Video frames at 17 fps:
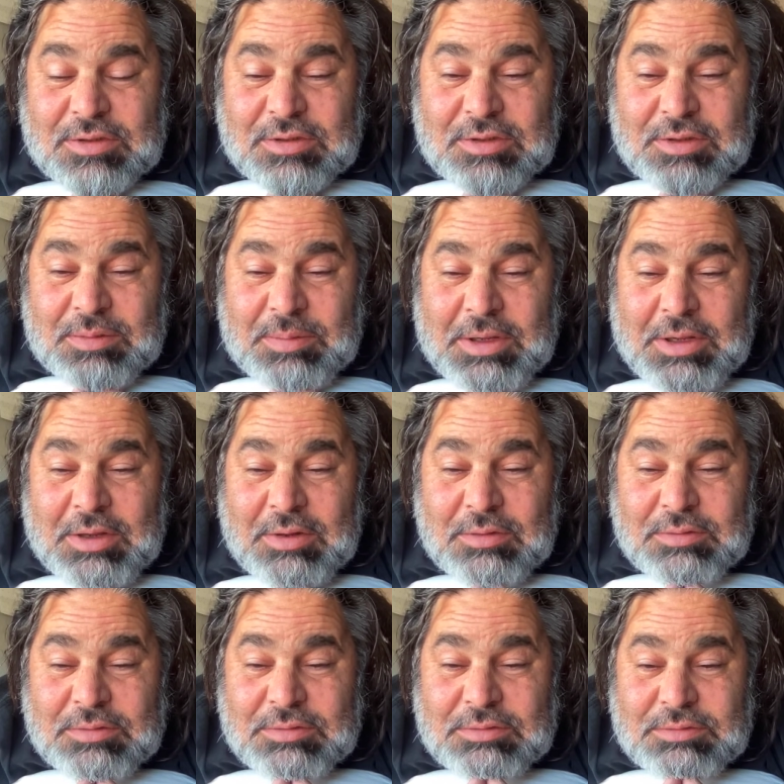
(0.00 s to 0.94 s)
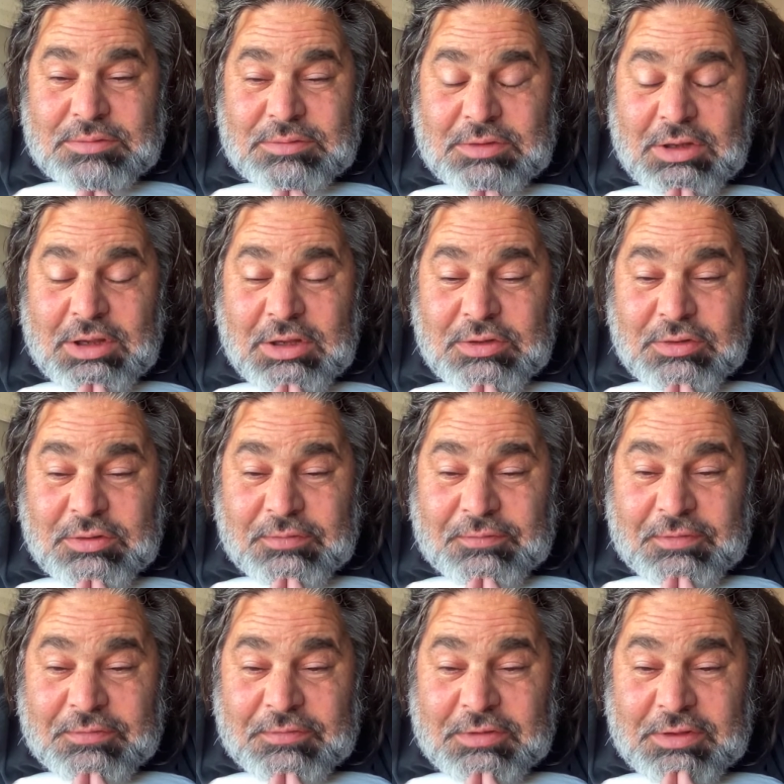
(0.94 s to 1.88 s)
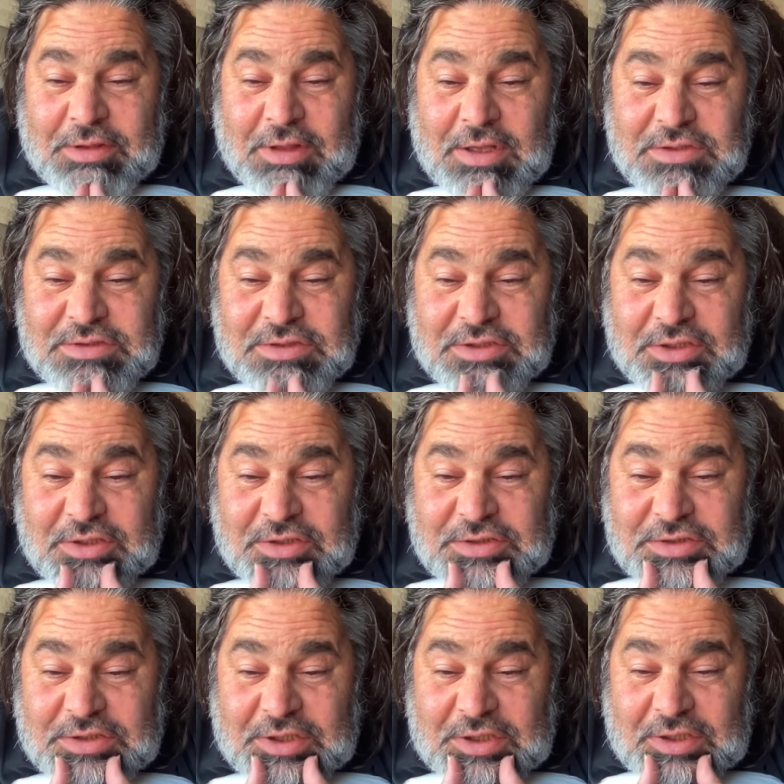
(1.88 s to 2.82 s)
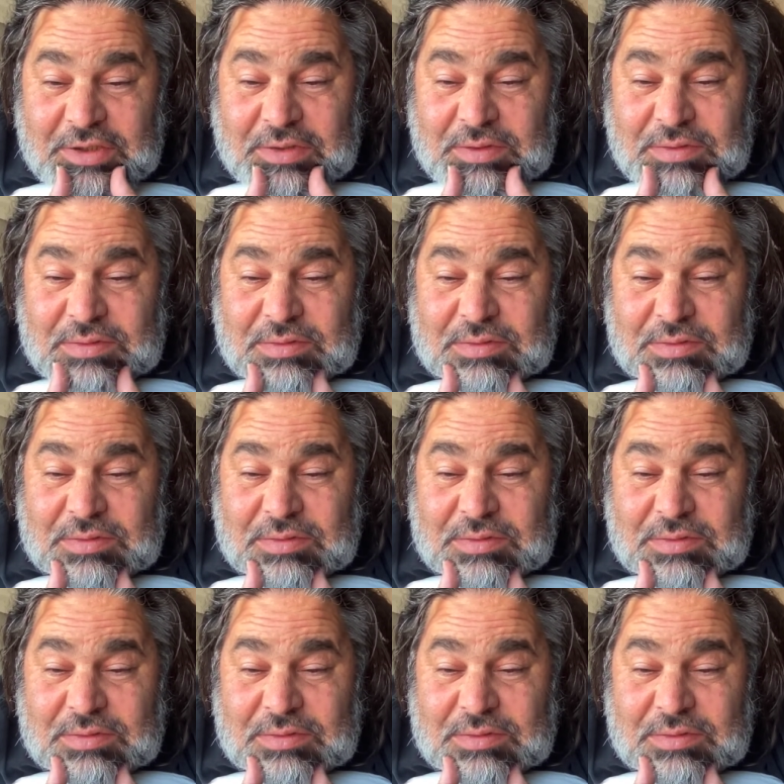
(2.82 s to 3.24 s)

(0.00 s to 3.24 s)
about 150,000 years ago.